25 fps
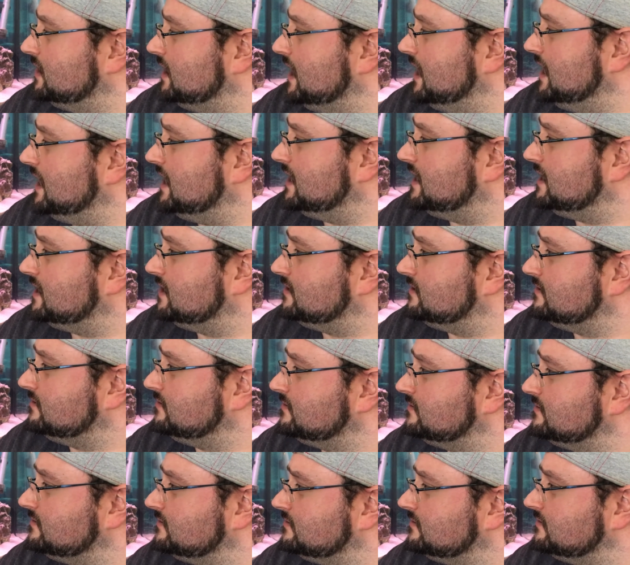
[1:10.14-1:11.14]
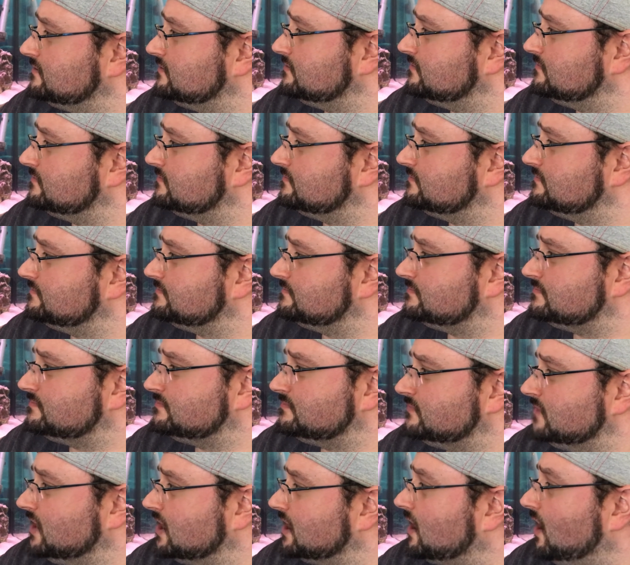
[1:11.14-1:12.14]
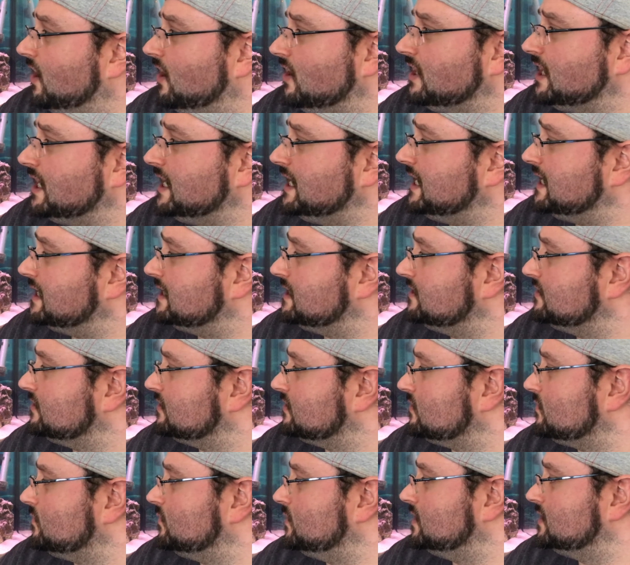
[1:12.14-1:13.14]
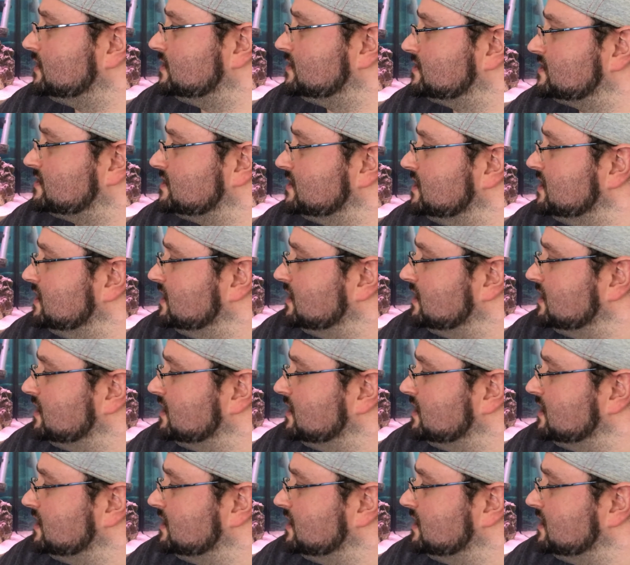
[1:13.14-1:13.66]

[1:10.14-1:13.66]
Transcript: And all I had in there was